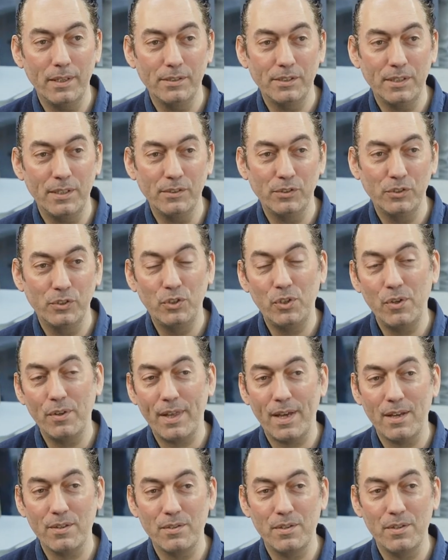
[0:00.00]
since
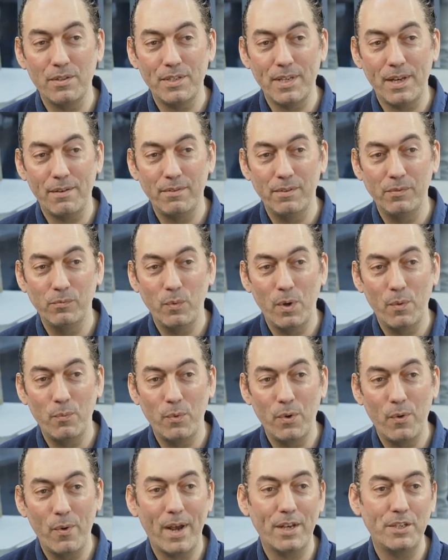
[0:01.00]
2007,
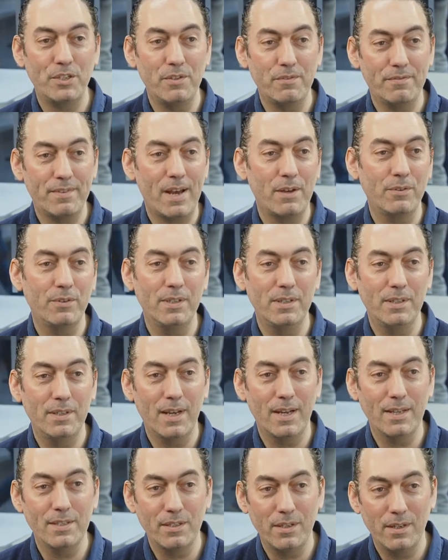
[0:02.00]
when we were actually founded
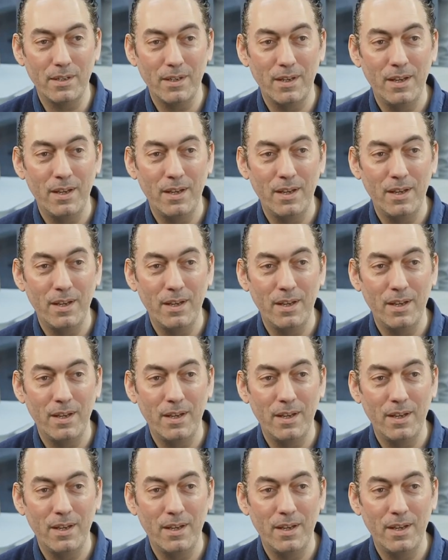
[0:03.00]
as